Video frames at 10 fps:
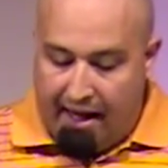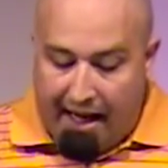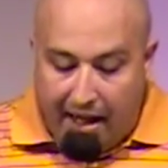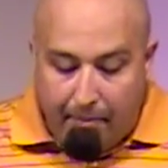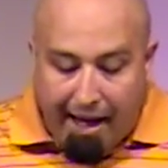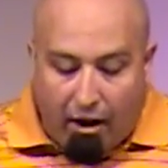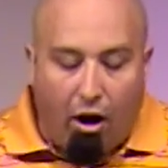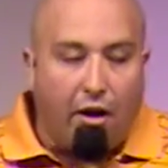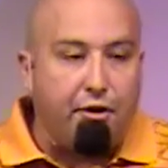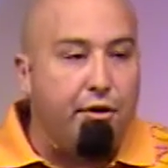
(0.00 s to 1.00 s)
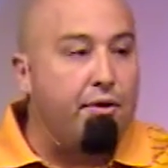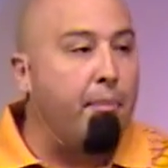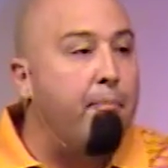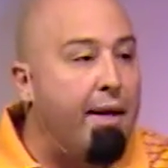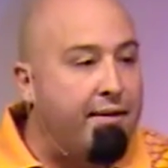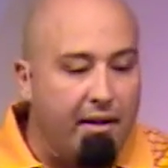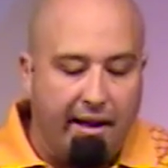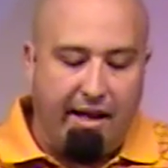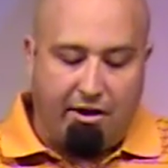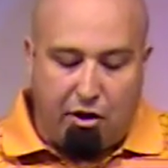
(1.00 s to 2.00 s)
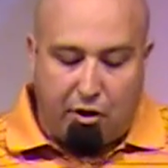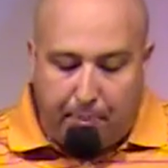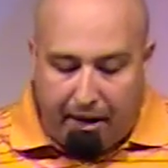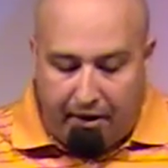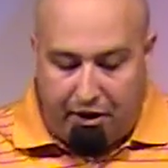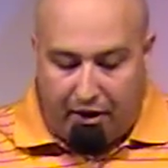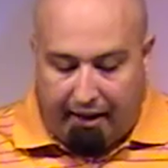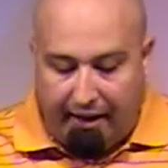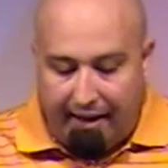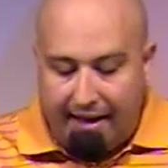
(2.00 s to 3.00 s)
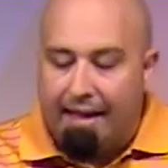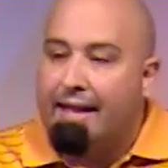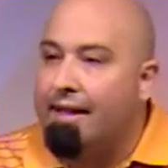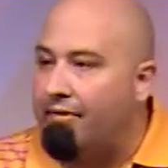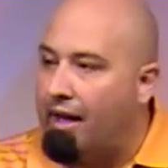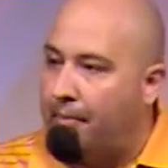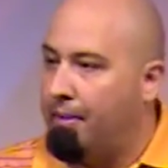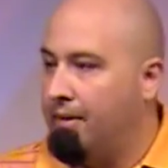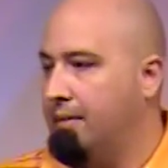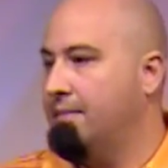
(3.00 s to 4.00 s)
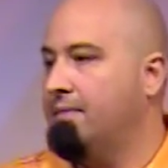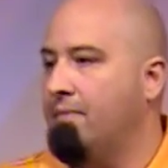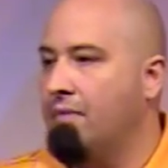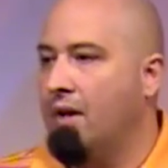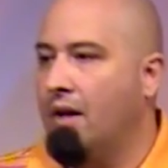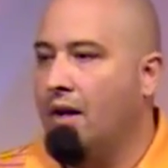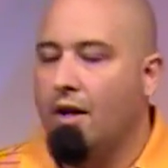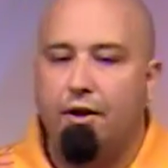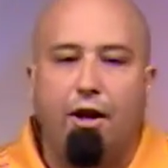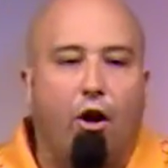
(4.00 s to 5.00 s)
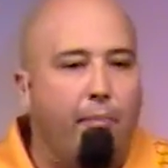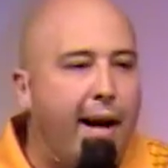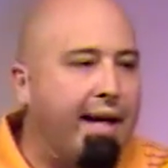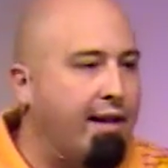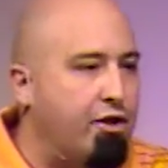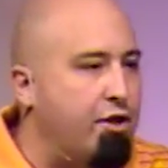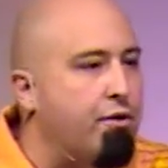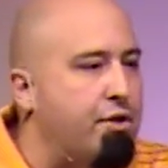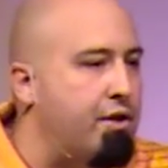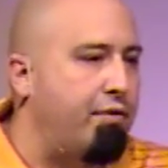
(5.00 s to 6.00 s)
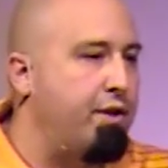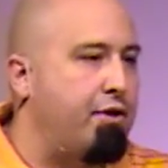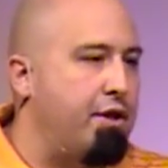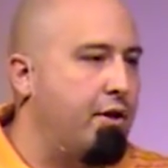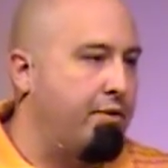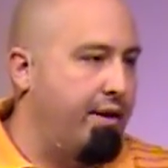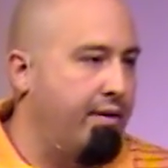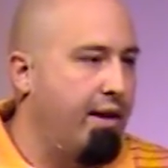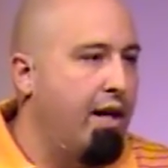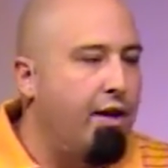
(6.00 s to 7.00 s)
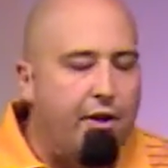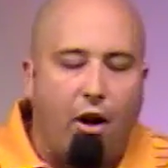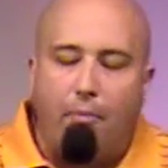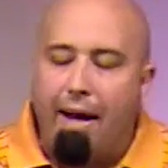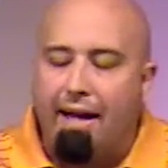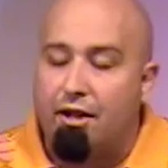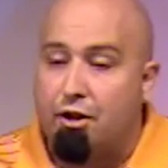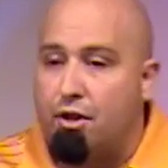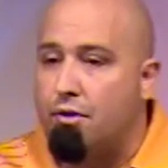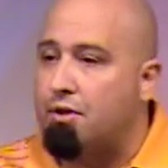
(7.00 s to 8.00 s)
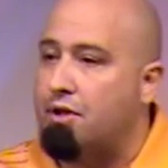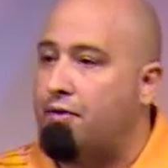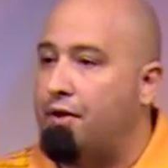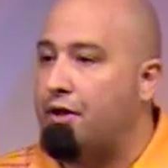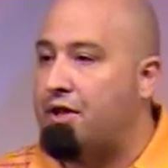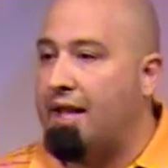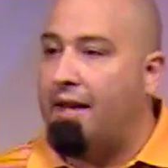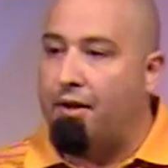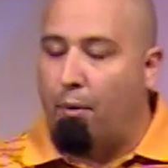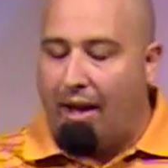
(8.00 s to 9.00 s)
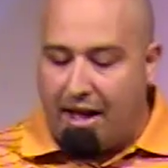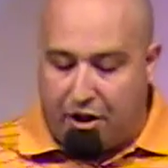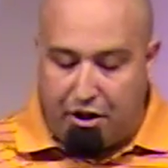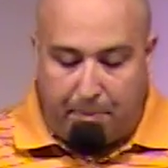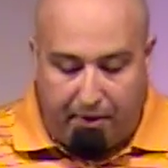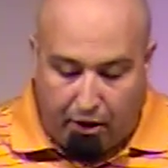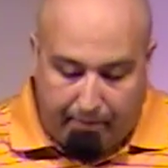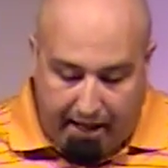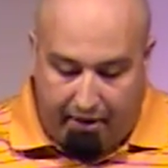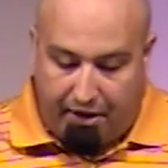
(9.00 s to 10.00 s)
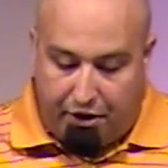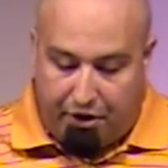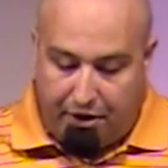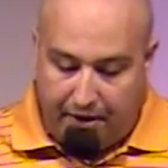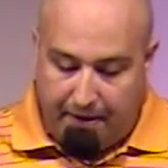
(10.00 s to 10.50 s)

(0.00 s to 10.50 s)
And it may cause you to mentally and spiritually give up. Don't make excuses for your children. Don't make excuses for your sin in the relationship of your marriage.